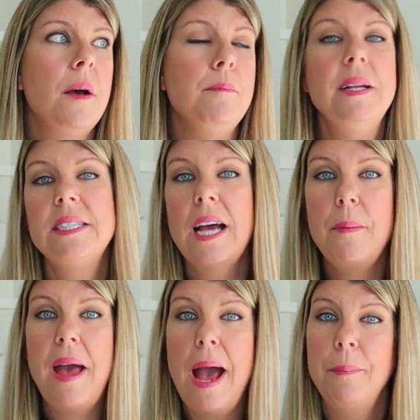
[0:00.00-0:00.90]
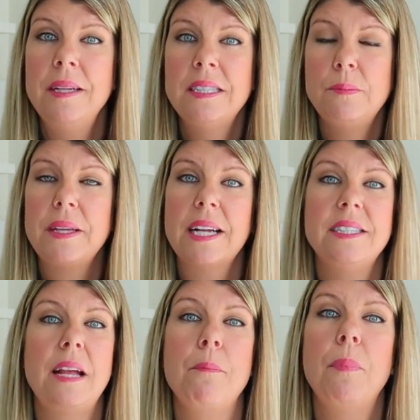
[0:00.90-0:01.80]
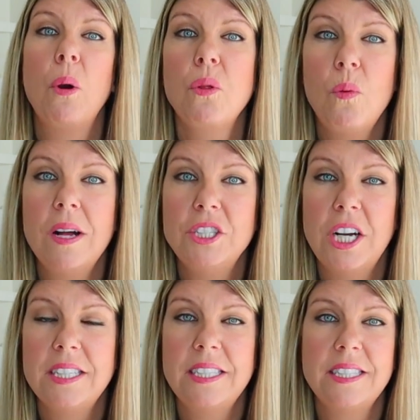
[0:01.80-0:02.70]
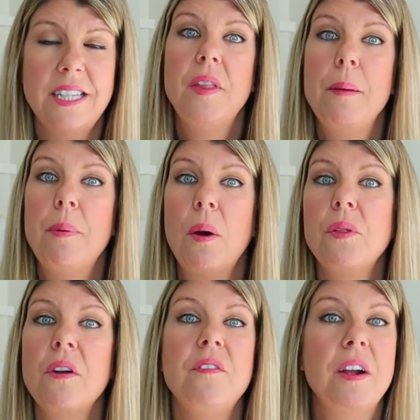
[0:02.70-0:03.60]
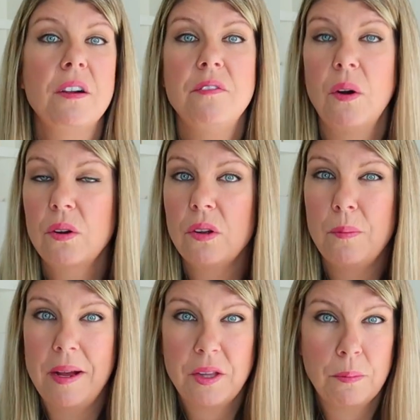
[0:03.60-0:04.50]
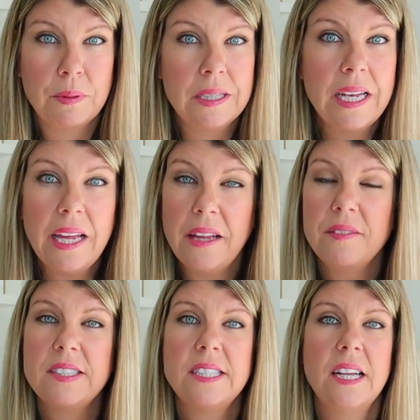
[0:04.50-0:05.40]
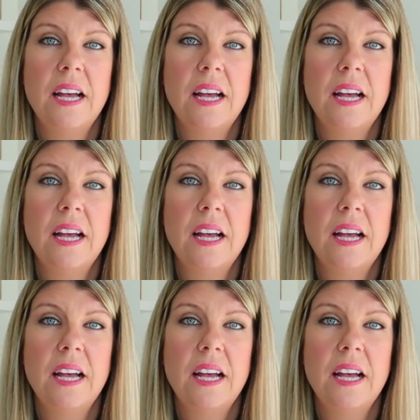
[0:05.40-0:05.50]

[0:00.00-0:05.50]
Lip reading: mistype happens, because they both want justice. They both are very vocal about their beliefs.